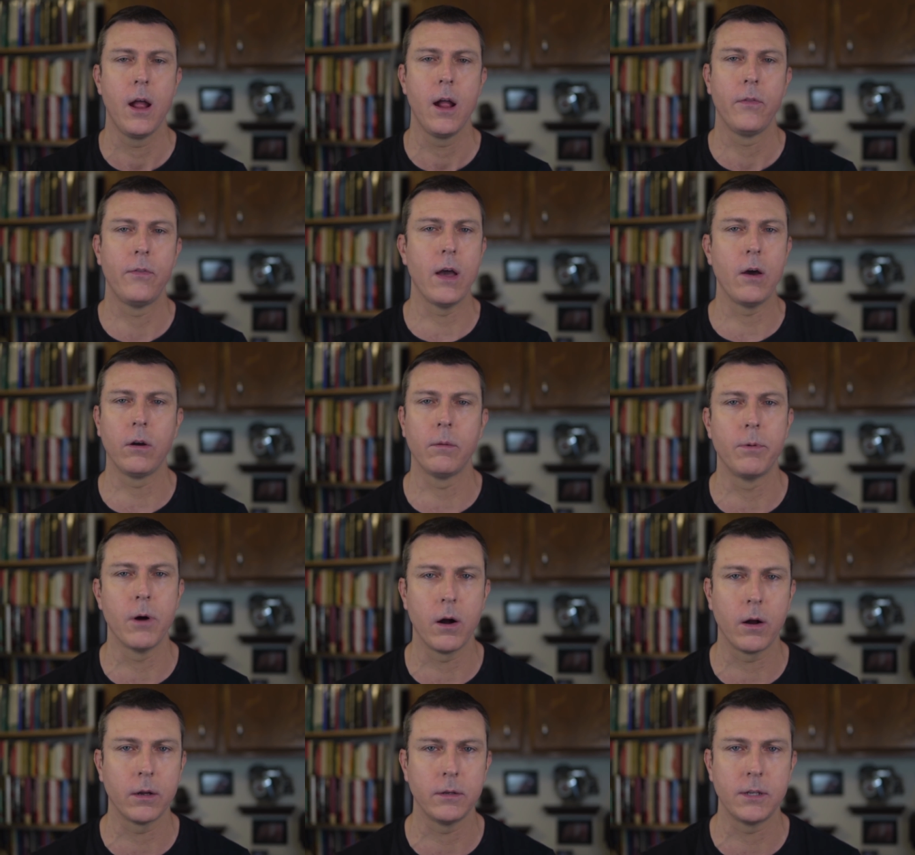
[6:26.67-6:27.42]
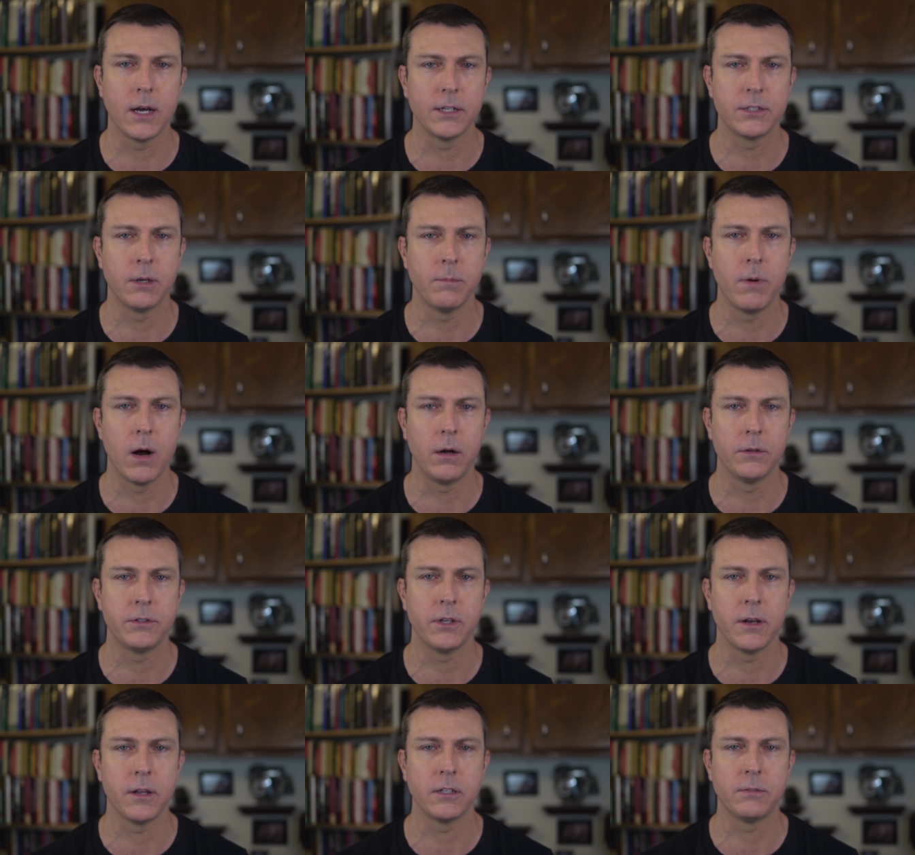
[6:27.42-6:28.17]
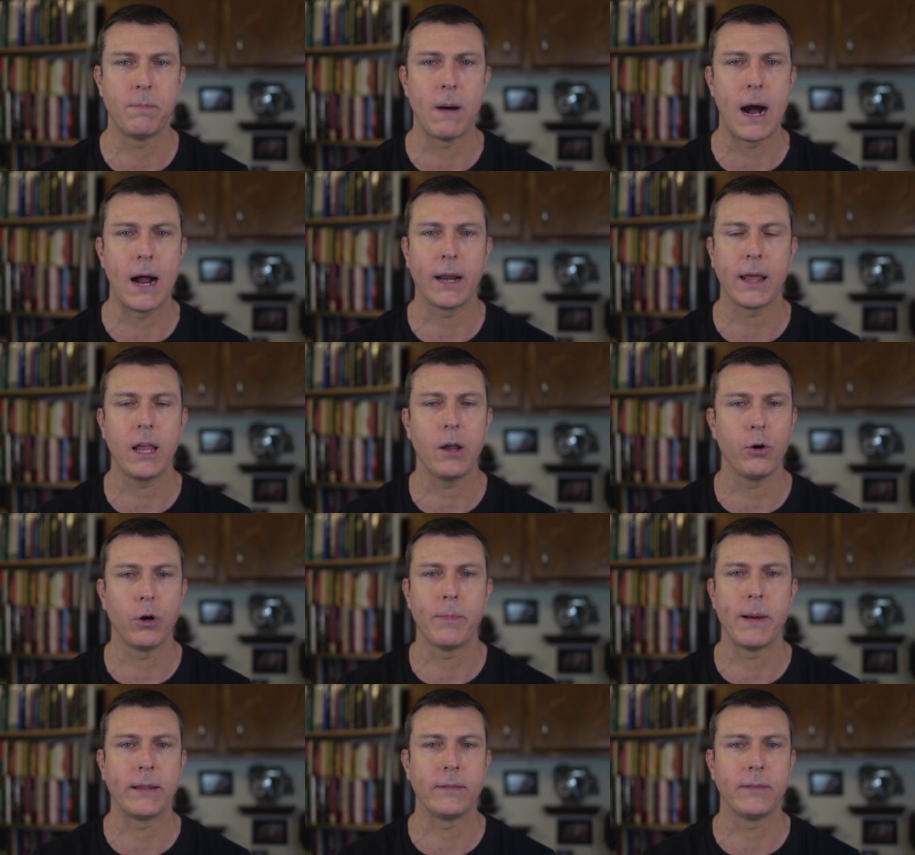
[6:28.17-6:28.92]
They would have broke a dozen bones in his body. He
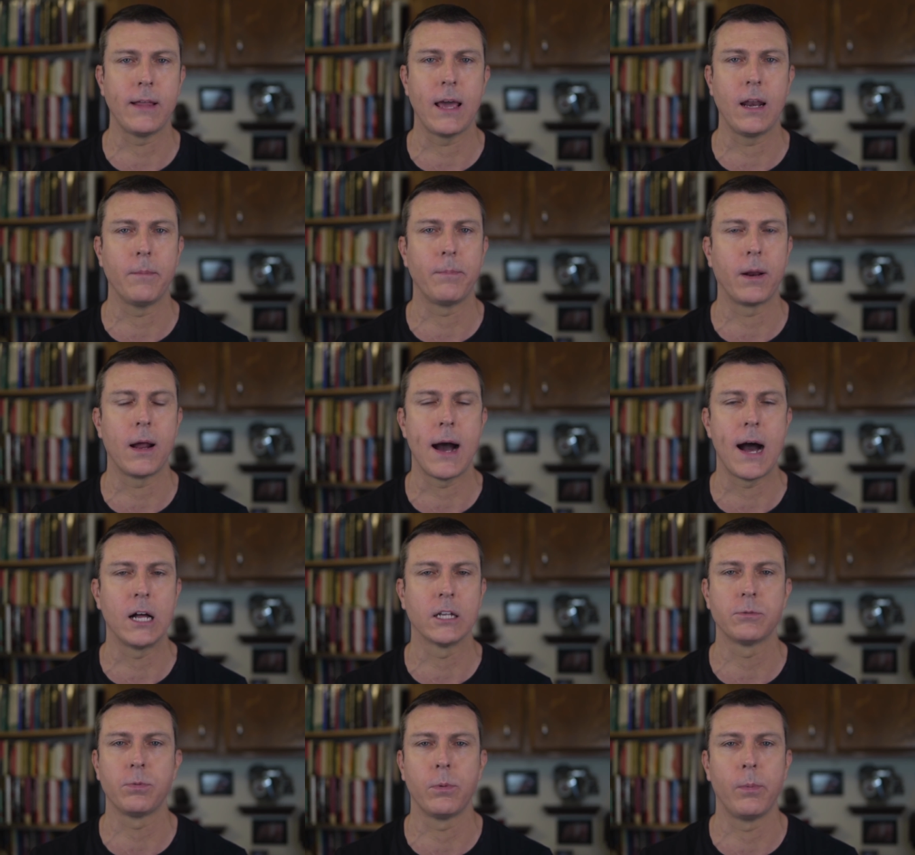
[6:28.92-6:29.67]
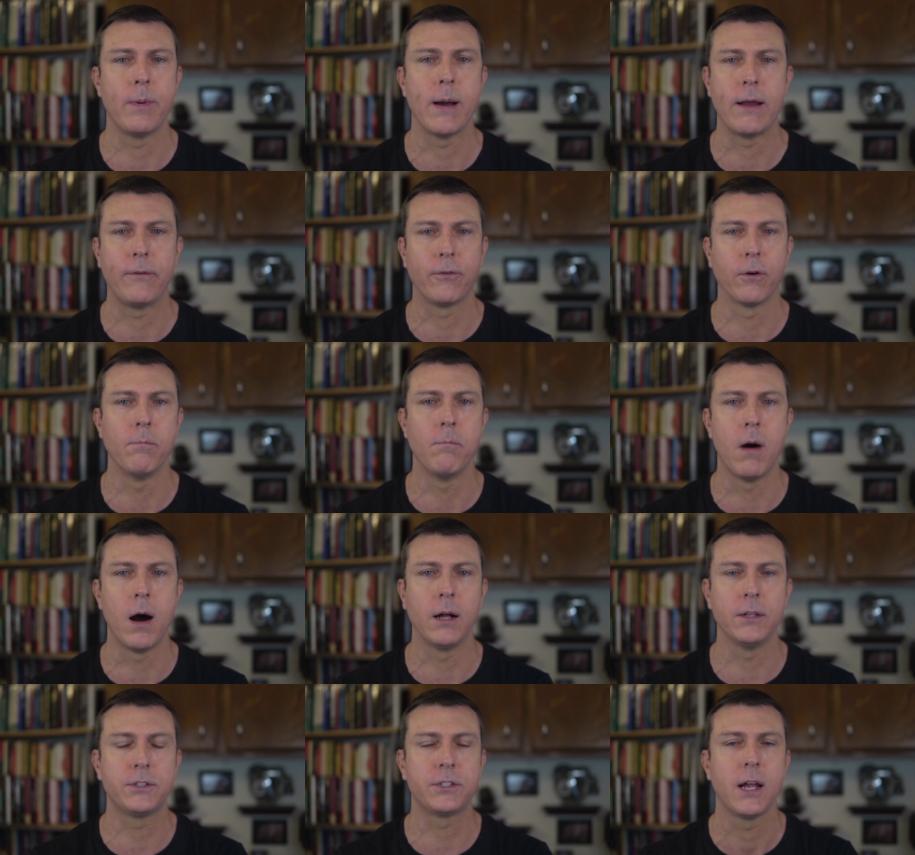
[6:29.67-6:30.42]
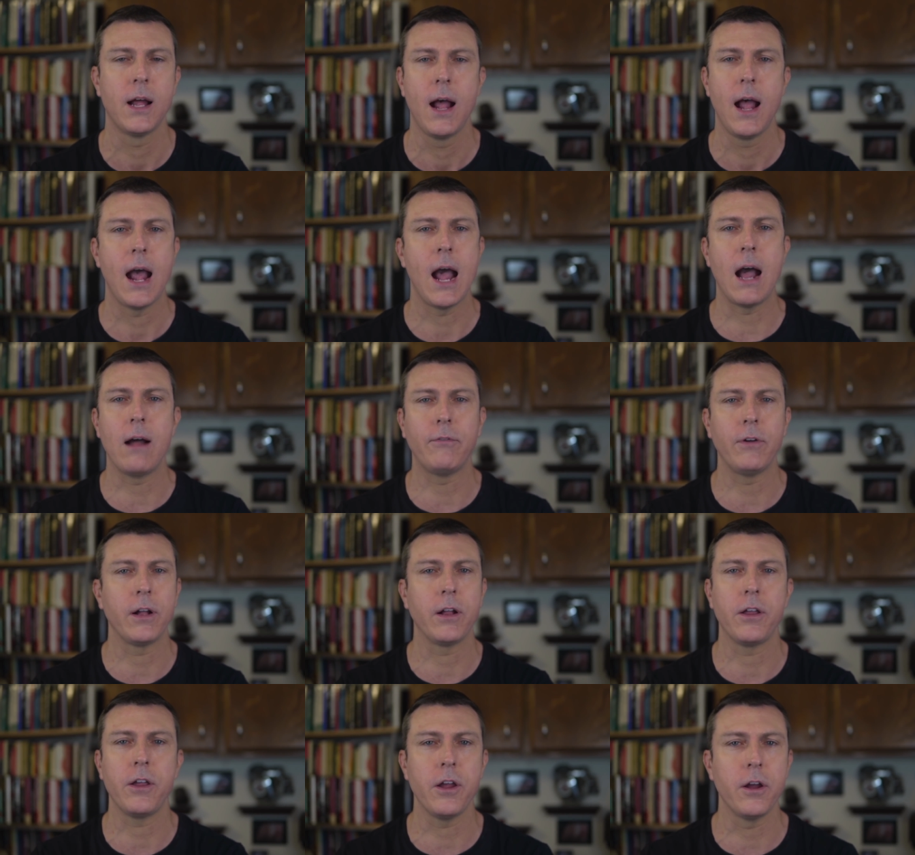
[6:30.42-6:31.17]
would have been laid up in a hospital bed for months,
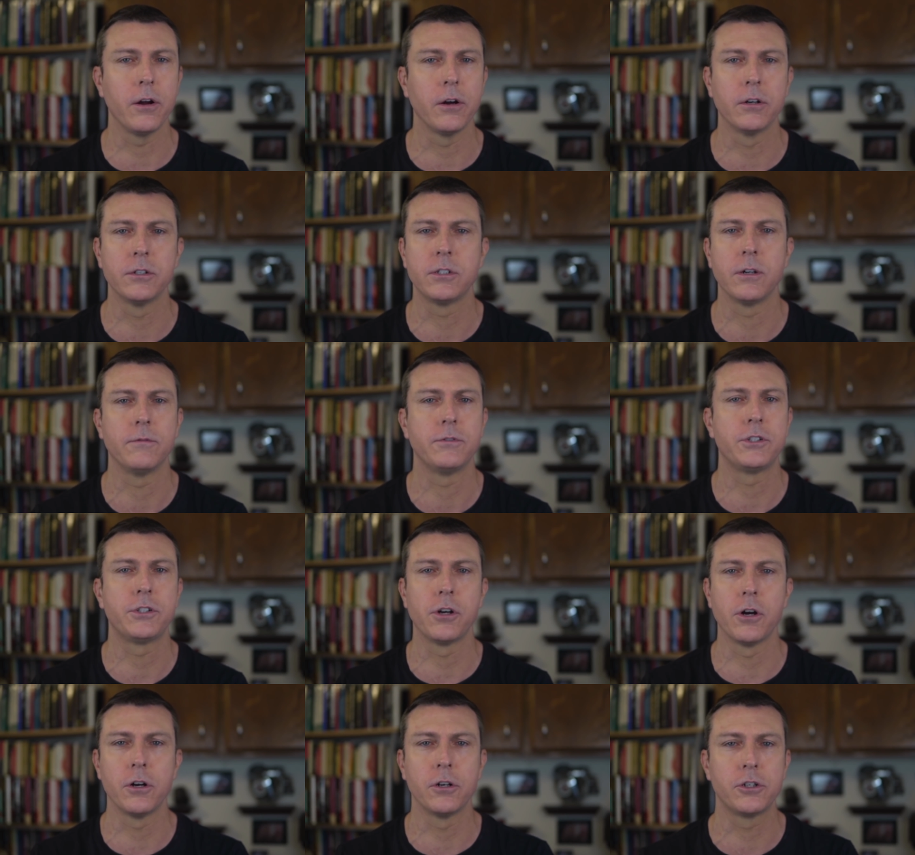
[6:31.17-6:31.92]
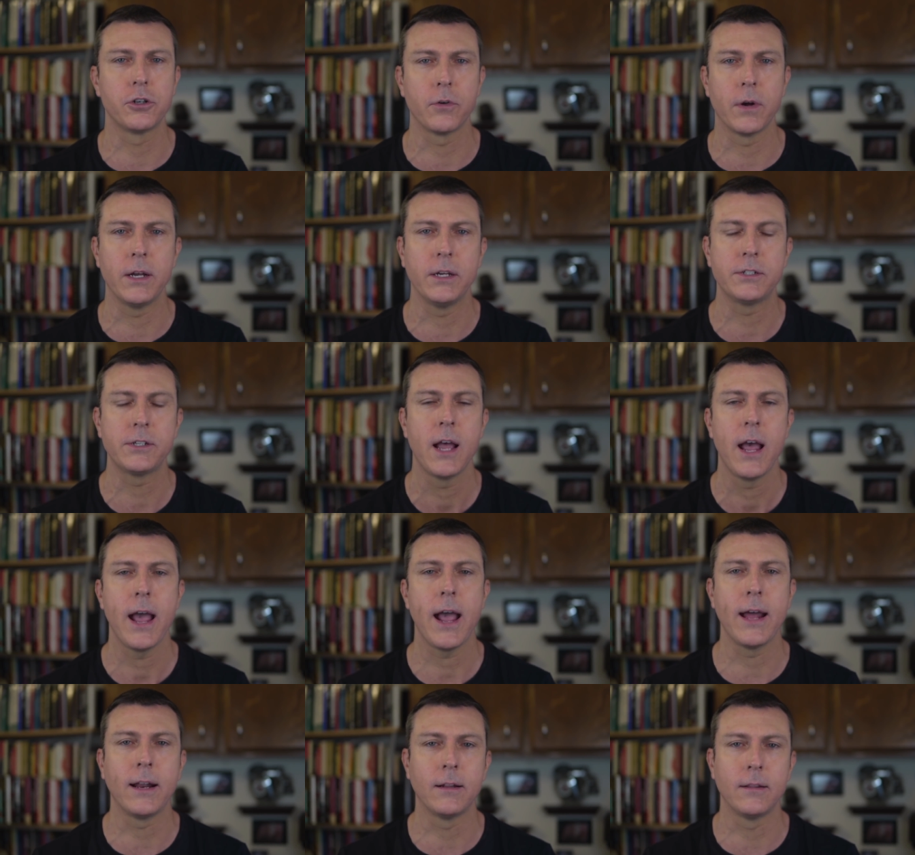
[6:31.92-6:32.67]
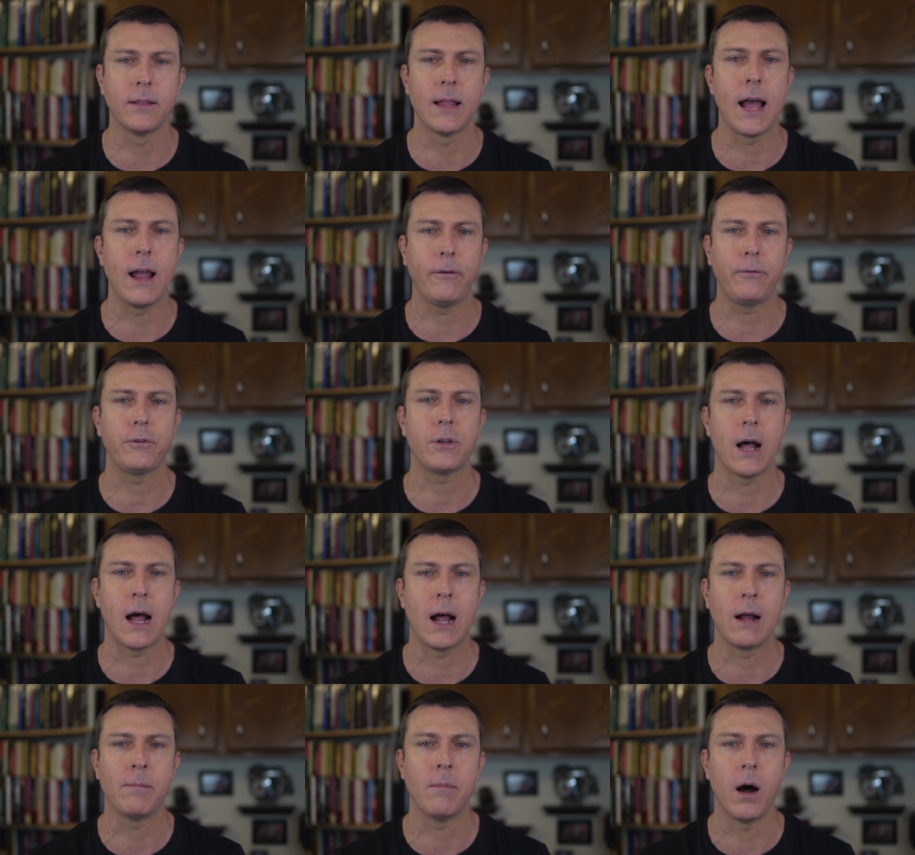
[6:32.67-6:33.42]
having years of surgeries and a
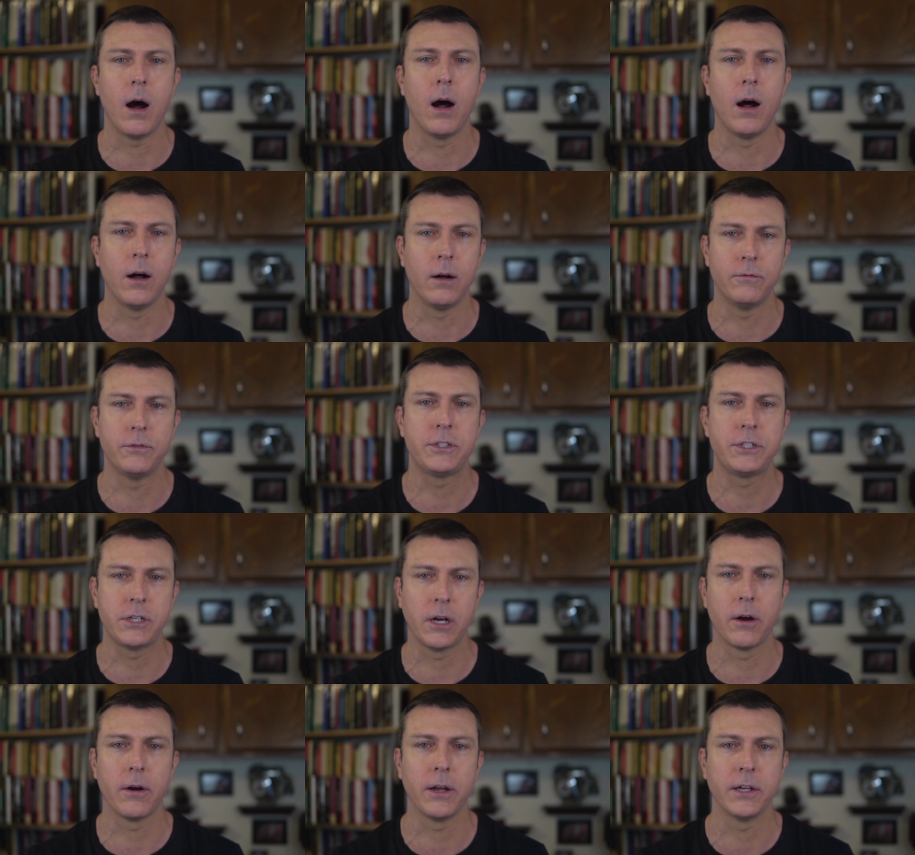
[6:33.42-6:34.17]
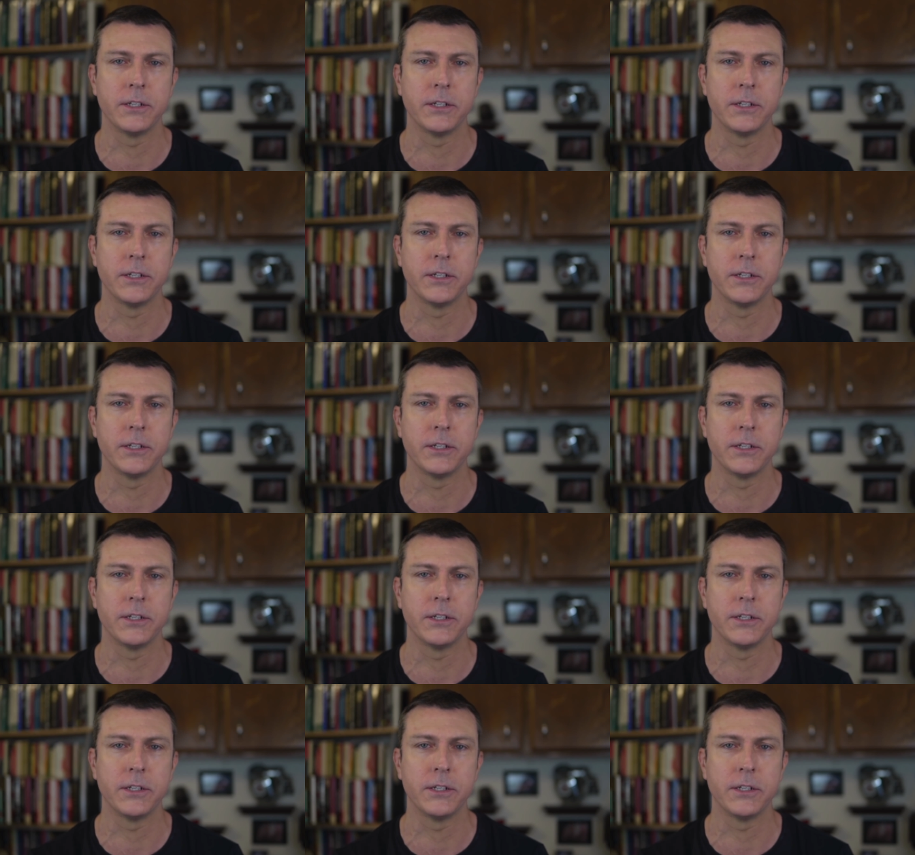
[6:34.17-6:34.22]
lifetime of serious